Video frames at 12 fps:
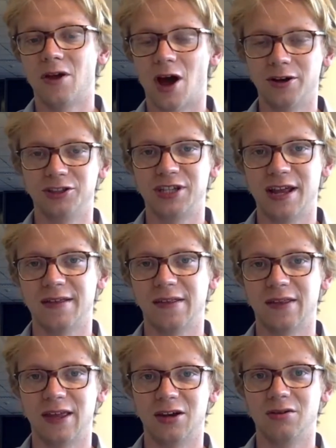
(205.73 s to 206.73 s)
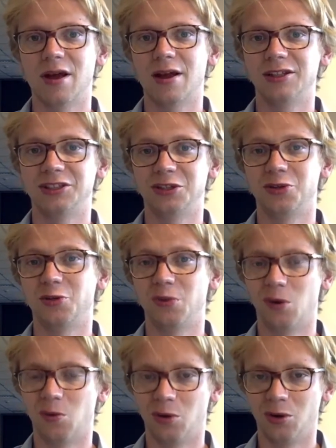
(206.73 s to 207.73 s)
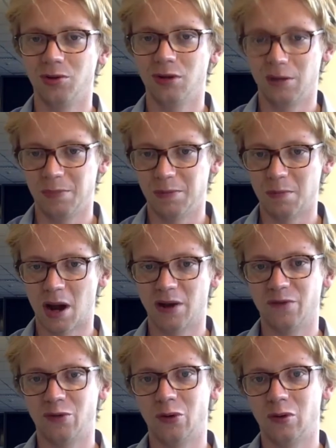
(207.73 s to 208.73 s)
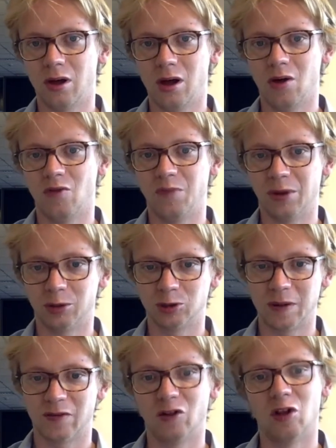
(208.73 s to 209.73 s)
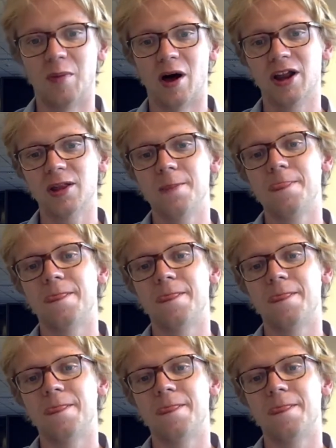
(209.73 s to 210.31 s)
Understand that the internet is still the real world, and be mindful of being respectful upon it,